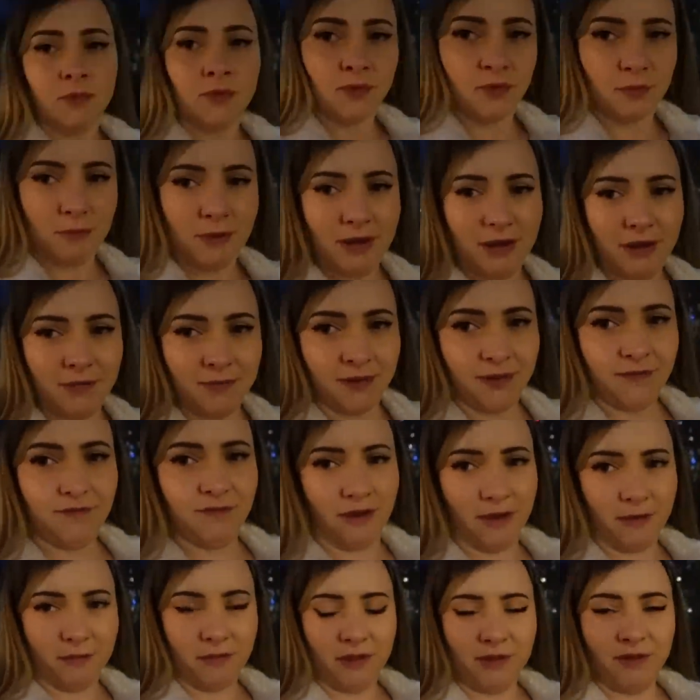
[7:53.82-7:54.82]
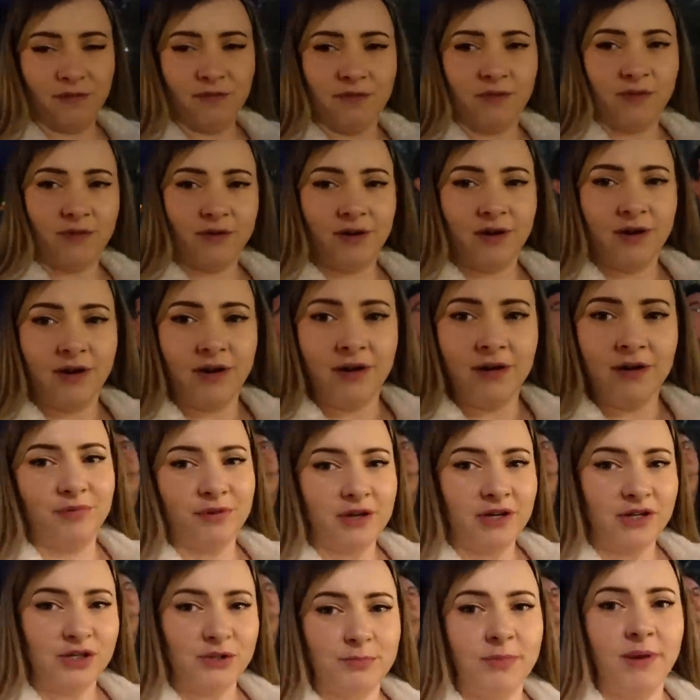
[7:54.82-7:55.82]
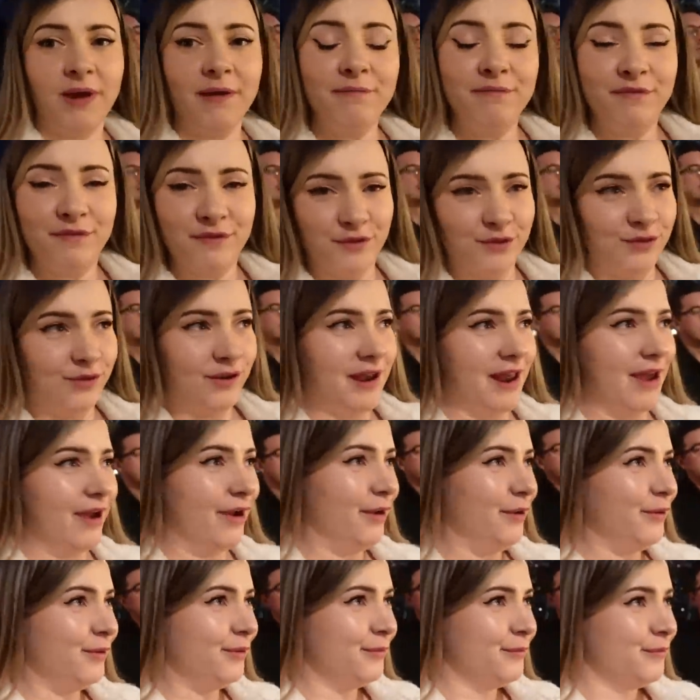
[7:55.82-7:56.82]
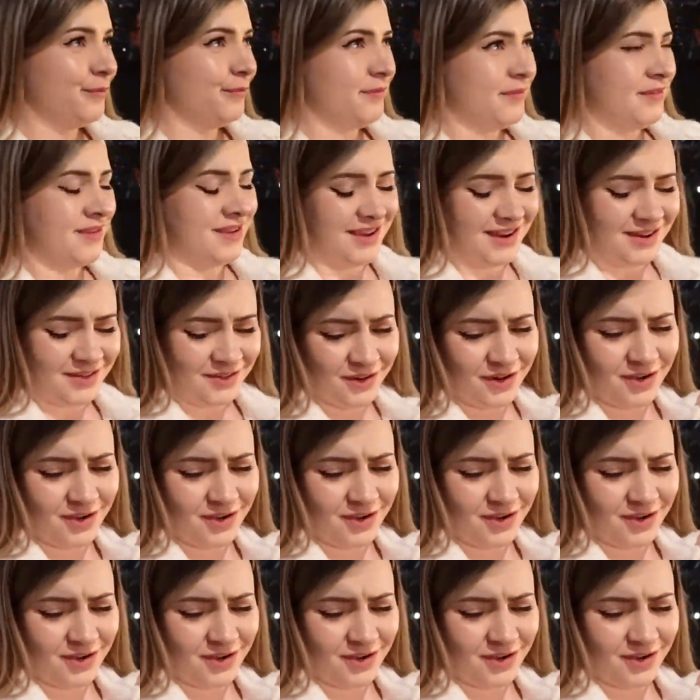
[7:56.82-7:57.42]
We're meeting my family for British pub food now. I don't